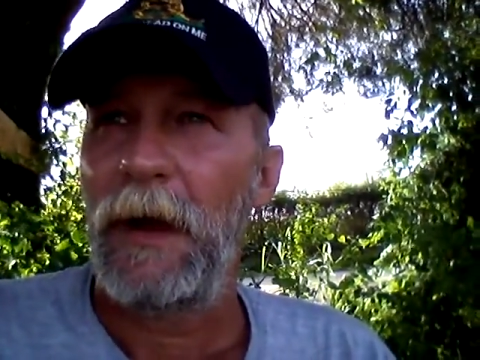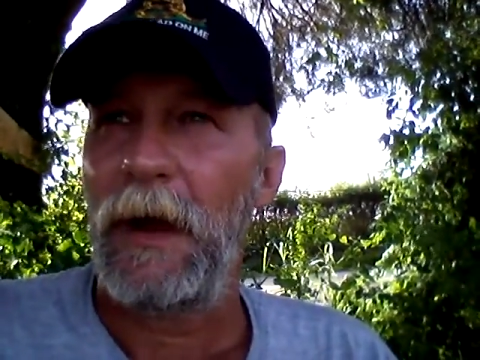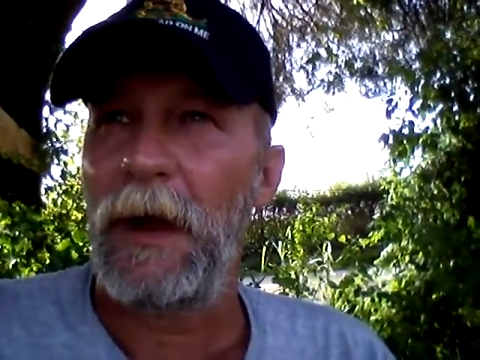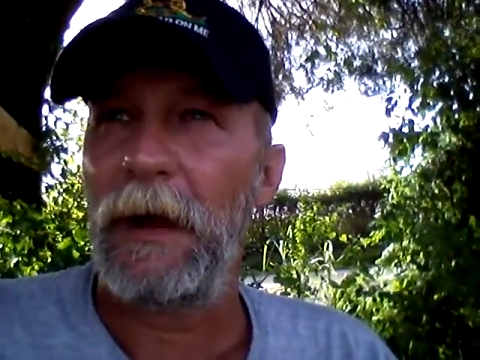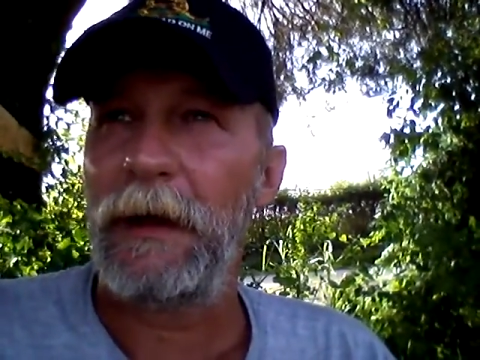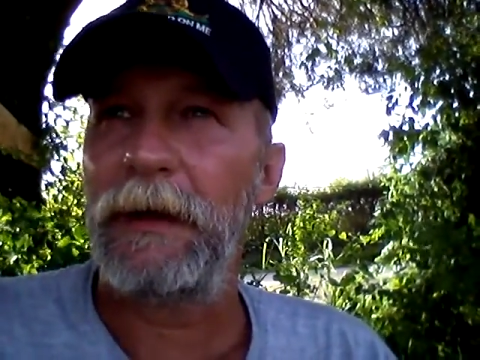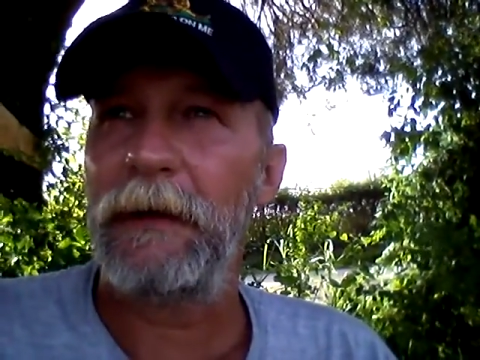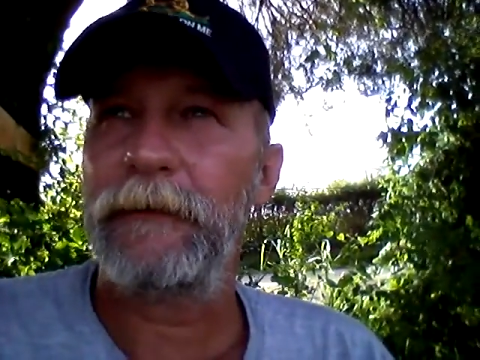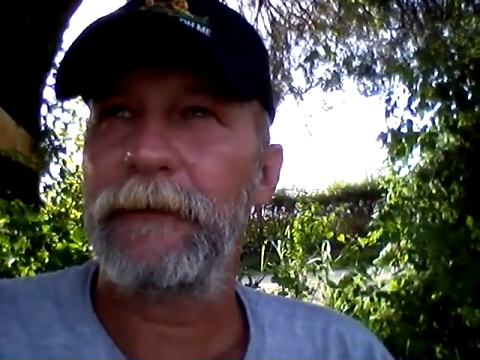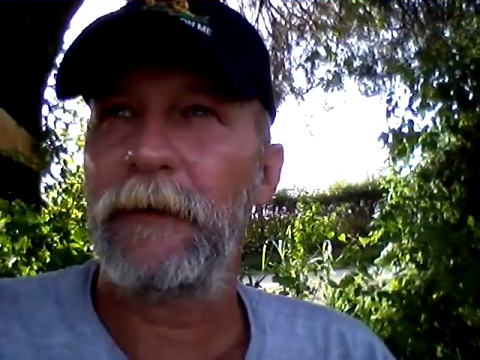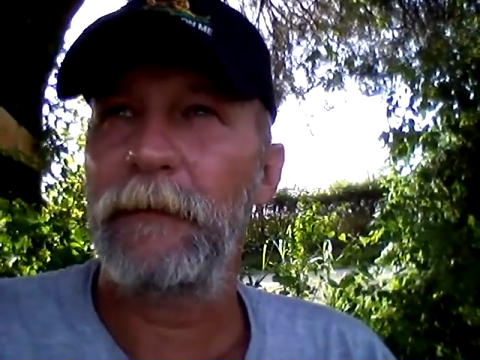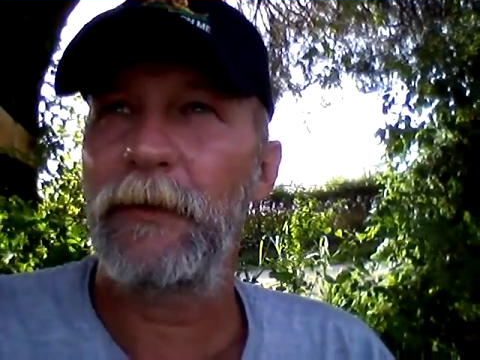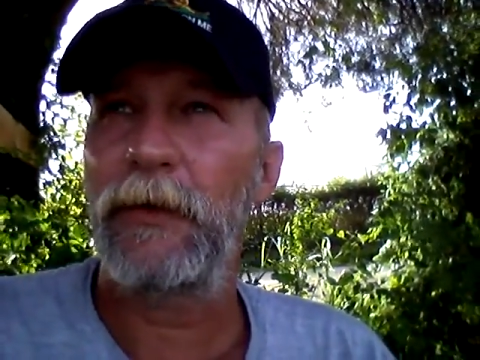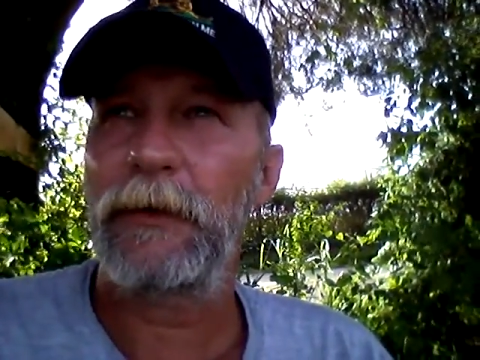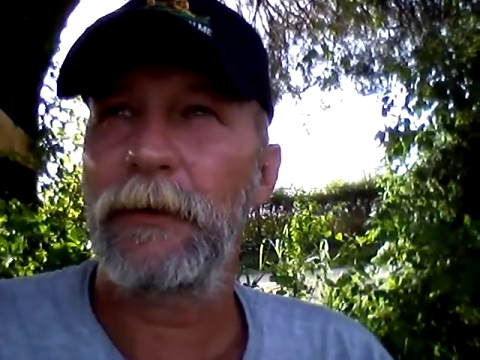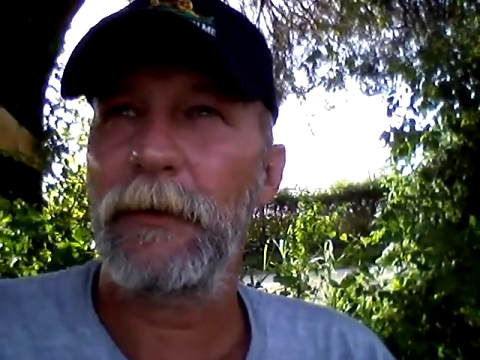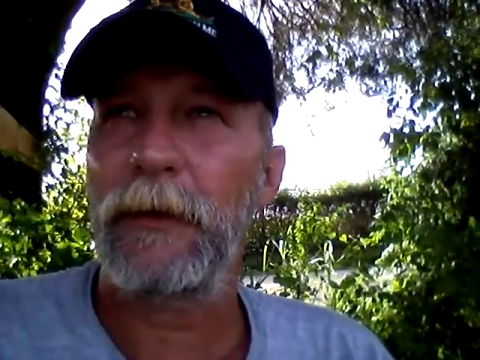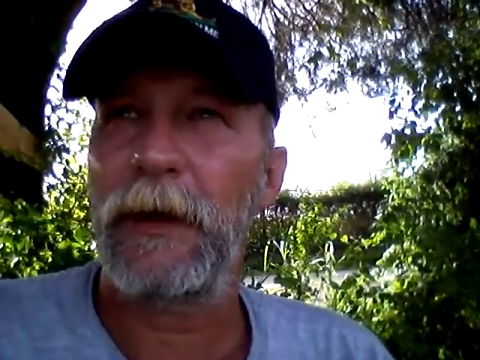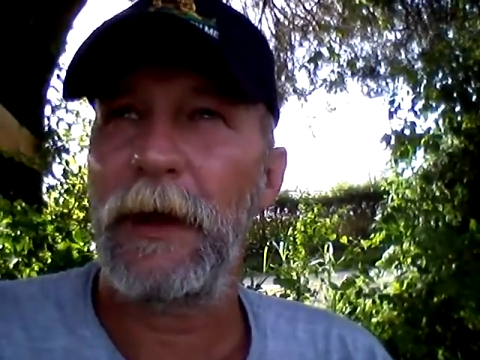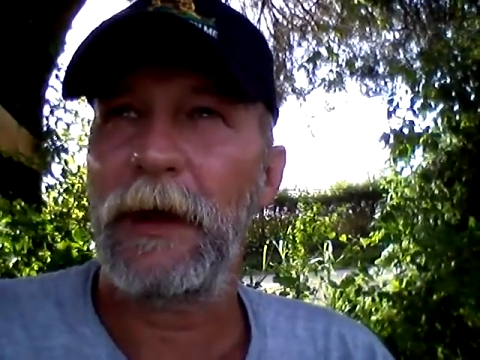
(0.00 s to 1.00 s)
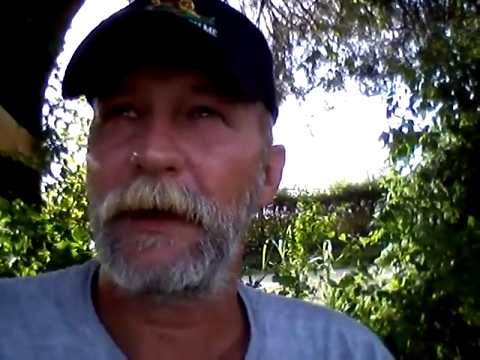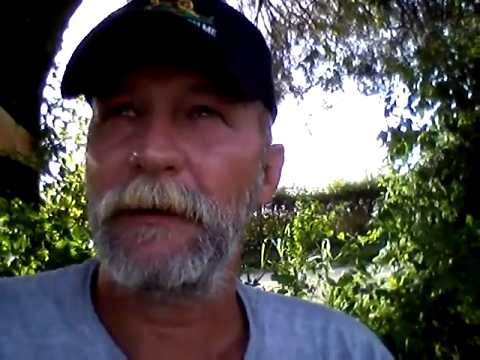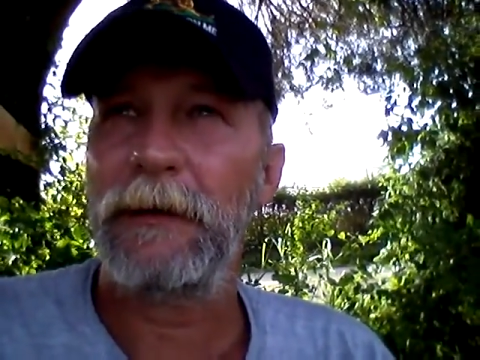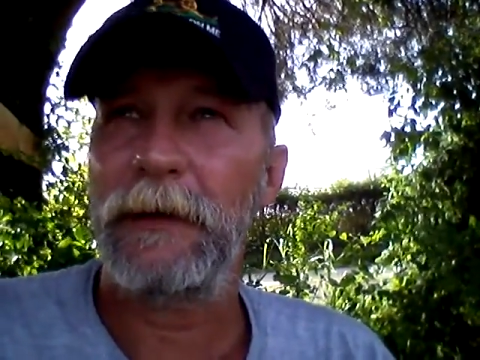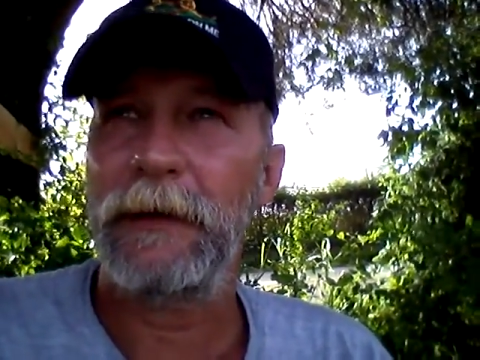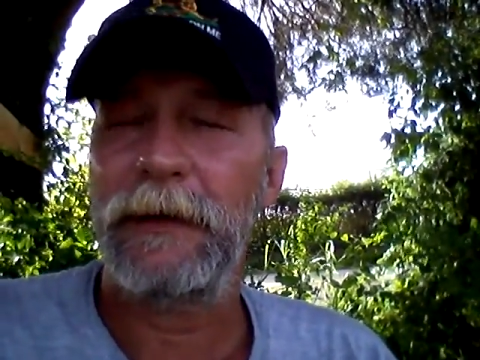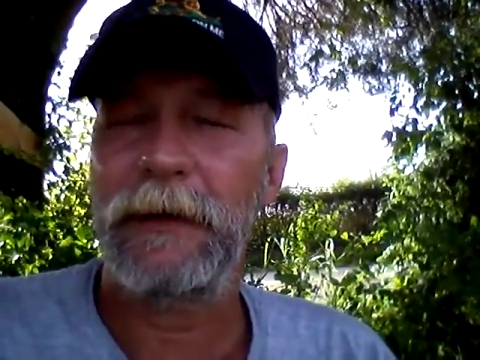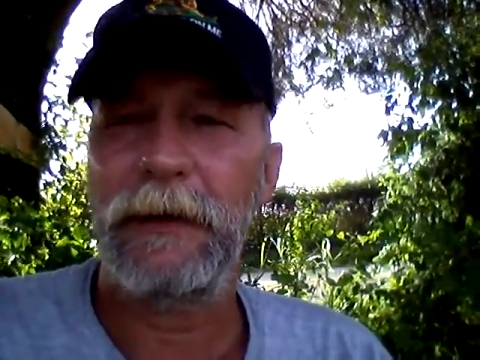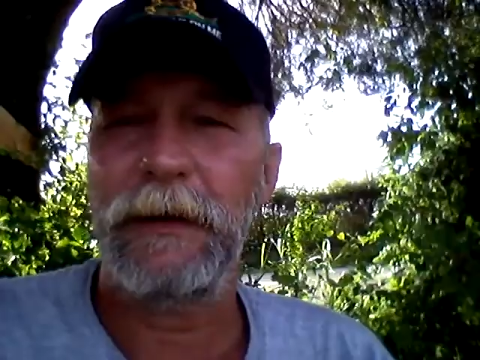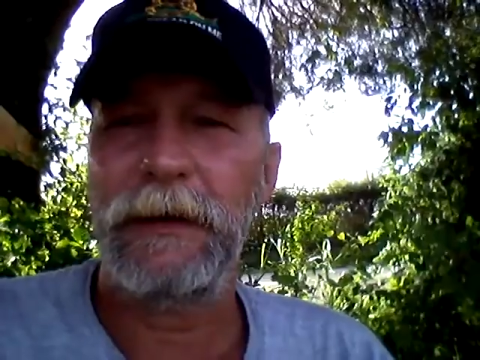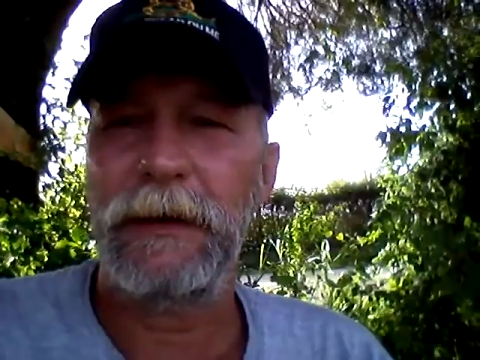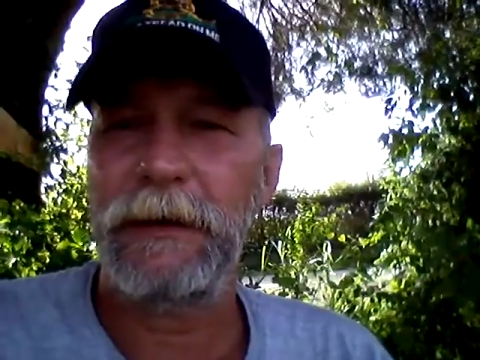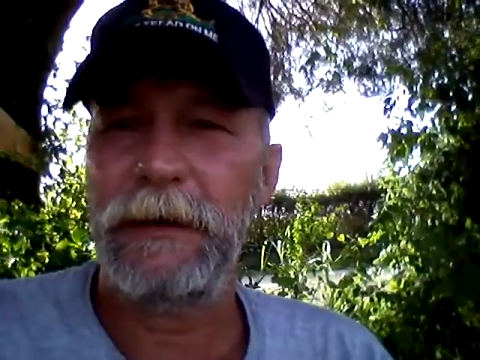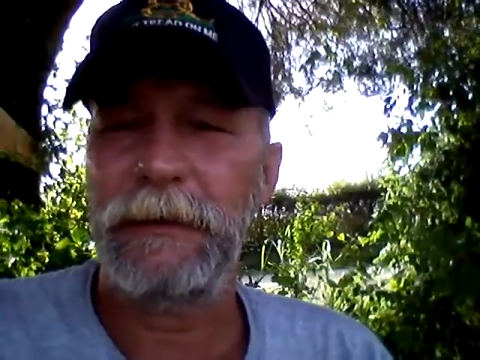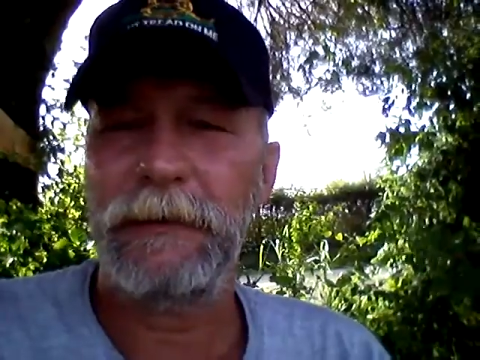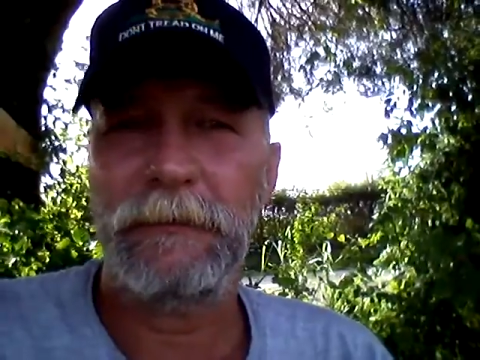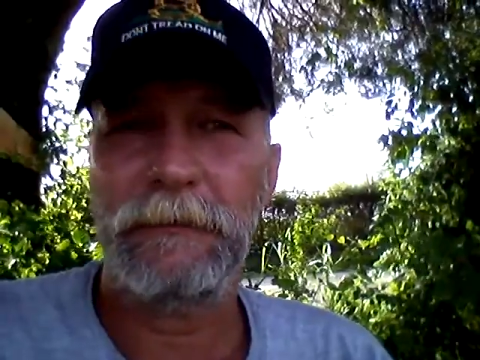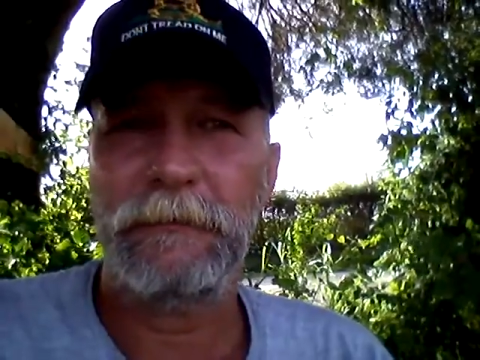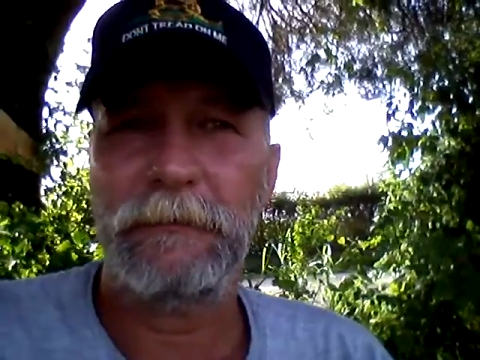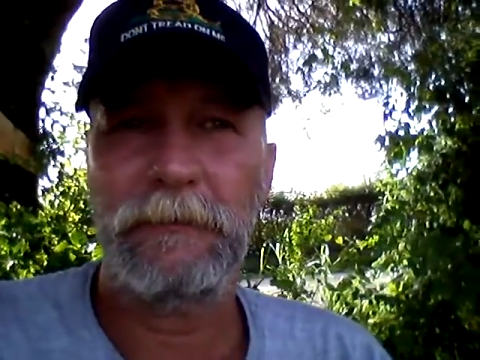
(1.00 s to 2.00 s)
I guess I'm going to react like
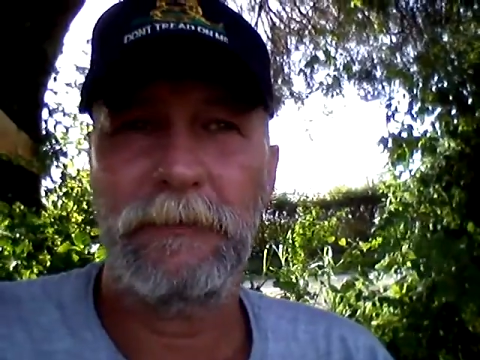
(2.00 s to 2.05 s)
any